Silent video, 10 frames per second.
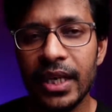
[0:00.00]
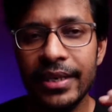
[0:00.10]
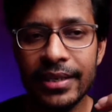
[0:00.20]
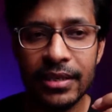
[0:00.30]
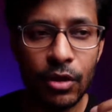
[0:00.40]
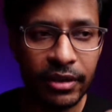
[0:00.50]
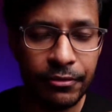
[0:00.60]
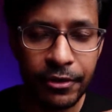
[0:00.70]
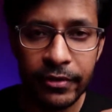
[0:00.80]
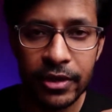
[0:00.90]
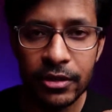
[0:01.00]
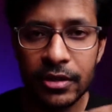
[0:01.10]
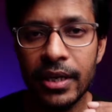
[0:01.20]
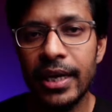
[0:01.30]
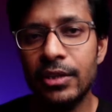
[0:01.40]
It has got a free
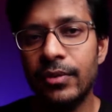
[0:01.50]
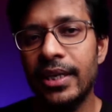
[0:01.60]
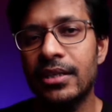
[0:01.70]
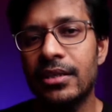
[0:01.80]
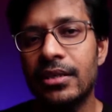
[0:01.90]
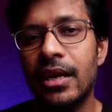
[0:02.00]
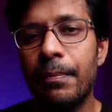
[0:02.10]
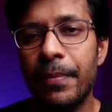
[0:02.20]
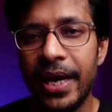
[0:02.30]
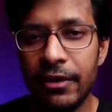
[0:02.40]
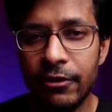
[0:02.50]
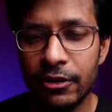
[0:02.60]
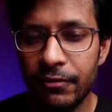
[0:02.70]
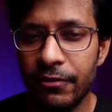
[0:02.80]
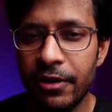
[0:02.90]
version as well as a paid
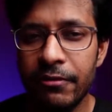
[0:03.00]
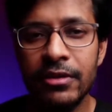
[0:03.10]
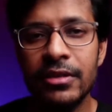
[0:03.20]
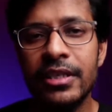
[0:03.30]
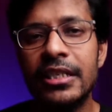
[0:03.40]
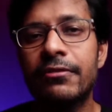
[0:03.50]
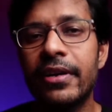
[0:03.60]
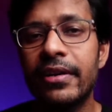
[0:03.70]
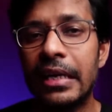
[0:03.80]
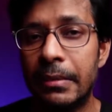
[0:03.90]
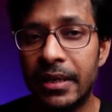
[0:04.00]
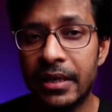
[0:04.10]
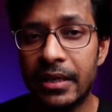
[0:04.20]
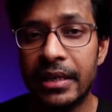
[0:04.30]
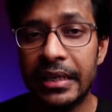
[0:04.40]
version. Free version is very
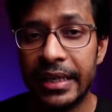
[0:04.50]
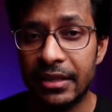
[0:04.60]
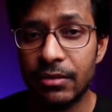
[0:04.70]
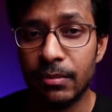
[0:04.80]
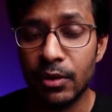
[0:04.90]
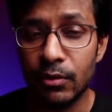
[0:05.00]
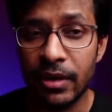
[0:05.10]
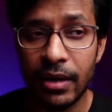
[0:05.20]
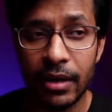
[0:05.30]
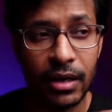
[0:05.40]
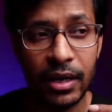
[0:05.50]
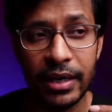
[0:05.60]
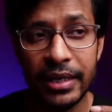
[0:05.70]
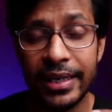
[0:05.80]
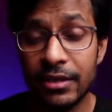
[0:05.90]
limited in case of
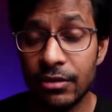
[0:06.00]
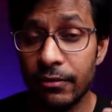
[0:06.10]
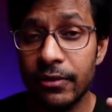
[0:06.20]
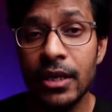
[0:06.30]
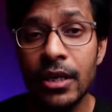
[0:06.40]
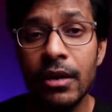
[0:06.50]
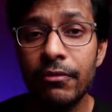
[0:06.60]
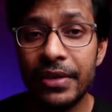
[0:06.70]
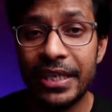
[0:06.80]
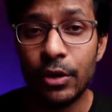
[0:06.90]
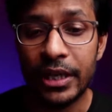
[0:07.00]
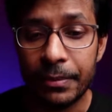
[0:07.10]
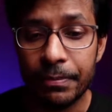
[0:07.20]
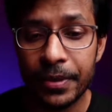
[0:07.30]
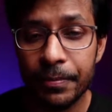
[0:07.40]
in case of Video
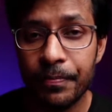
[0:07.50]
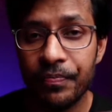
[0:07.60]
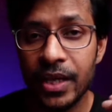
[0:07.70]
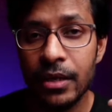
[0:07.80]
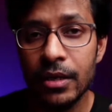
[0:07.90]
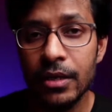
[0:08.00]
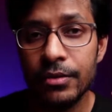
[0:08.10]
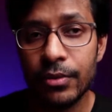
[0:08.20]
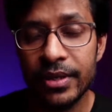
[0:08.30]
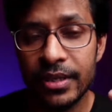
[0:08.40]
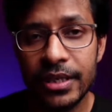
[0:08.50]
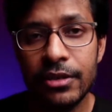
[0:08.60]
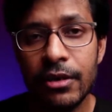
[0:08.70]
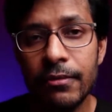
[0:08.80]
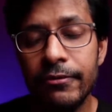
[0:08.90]
Leap. So
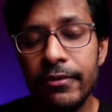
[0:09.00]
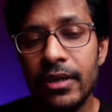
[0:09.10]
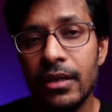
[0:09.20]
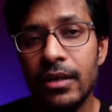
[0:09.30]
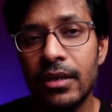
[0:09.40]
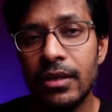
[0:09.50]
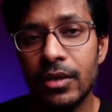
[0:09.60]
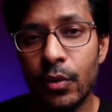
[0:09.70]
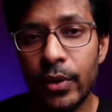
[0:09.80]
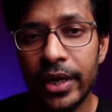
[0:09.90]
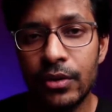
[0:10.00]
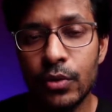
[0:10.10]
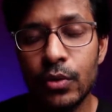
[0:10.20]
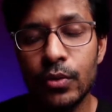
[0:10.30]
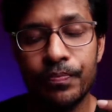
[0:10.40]
instead of going
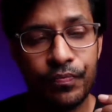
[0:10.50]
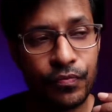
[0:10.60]
to